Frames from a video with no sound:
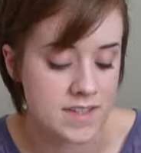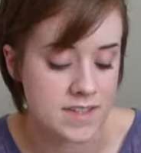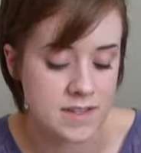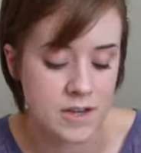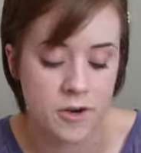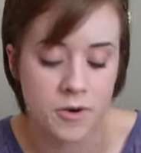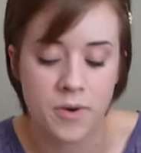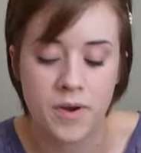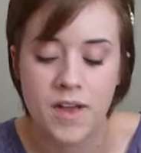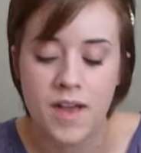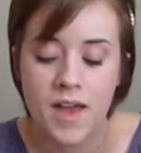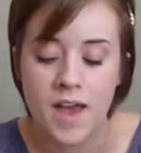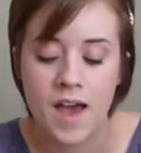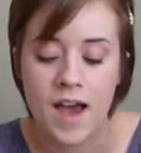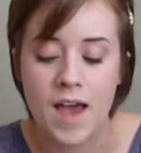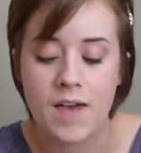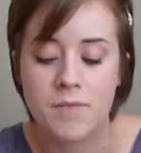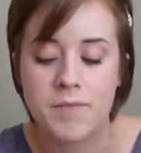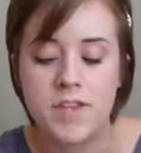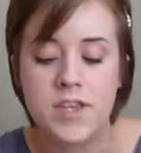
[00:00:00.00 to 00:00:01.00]
So
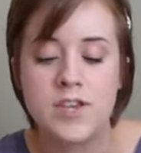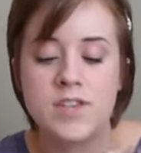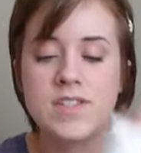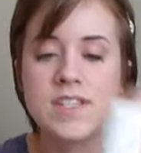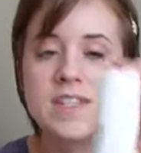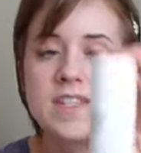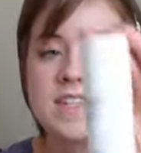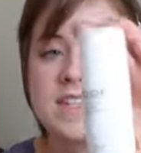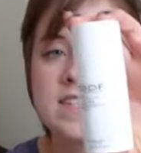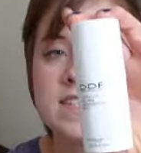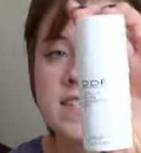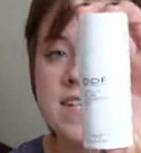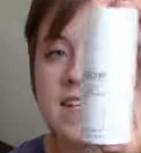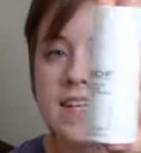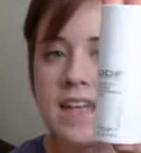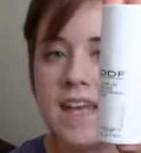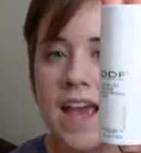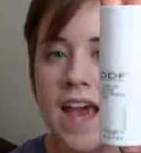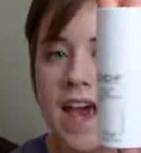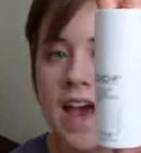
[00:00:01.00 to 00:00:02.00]
I've been using this
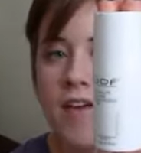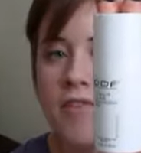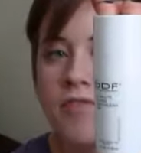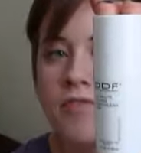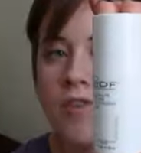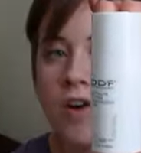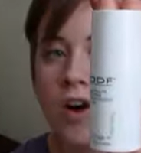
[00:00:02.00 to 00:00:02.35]
DDF